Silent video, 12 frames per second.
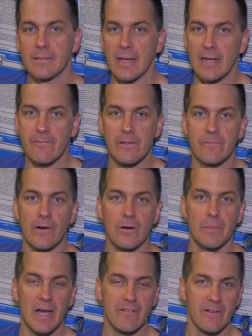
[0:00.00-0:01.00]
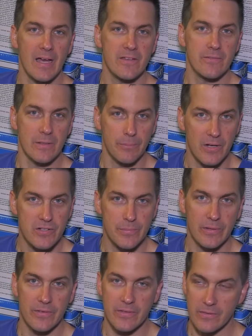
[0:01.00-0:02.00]
And if you follow my advice from the budget
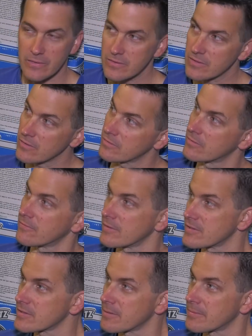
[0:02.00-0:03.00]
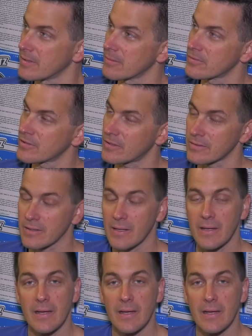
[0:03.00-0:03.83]
build series to use the Fritz R P M salt,